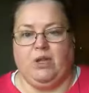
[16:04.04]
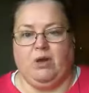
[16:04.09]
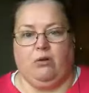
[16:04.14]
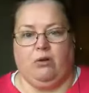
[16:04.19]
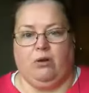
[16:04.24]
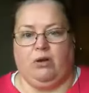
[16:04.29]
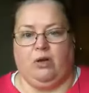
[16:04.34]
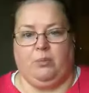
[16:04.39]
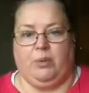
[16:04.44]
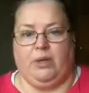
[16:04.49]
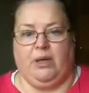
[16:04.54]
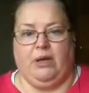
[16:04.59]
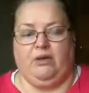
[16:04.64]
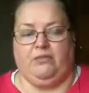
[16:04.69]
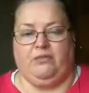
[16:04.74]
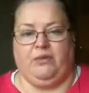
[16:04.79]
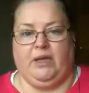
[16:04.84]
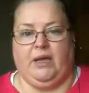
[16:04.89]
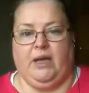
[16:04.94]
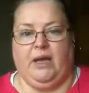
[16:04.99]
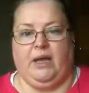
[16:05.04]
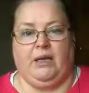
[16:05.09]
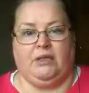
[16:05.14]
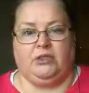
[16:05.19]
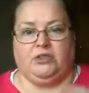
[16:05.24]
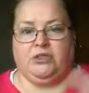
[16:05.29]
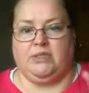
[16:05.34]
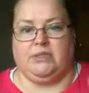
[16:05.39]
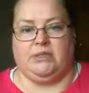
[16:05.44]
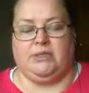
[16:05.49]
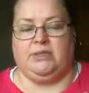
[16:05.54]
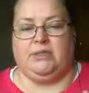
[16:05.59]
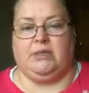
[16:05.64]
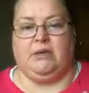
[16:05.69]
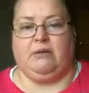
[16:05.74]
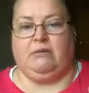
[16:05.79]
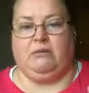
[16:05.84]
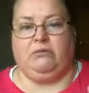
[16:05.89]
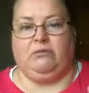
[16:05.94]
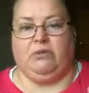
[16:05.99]
or a cup of coffee, and I'll just sit
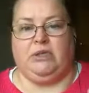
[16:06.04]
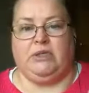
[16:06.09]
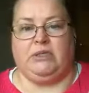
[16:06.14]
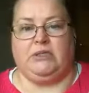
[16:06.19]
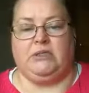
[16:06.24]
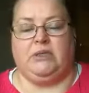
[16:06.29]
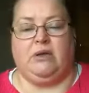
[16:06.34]
down and read.